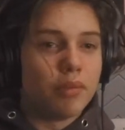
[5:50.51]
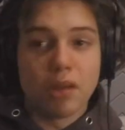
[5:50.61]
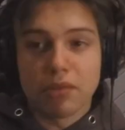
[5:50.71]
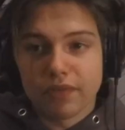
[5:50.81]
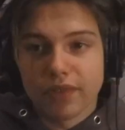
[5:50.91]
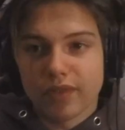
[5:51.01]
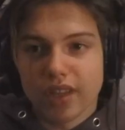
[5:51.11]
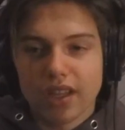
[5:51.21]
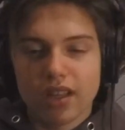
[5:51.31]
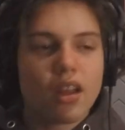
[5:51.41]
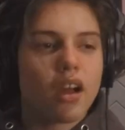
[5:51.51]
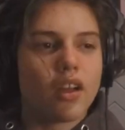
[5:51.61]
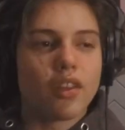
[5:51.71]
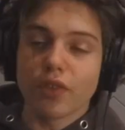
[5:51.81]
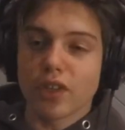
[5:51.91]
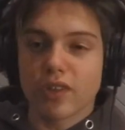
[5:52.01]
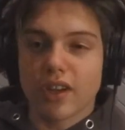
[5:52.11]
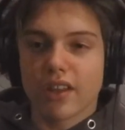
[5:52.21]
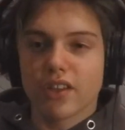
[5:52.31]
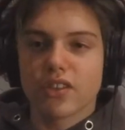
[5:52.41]
number 15, the first one
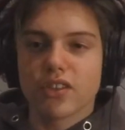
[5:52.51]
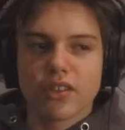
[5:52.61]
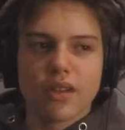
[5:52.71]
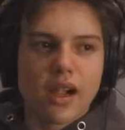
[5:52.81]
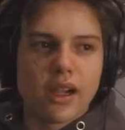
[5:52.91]
out of the two,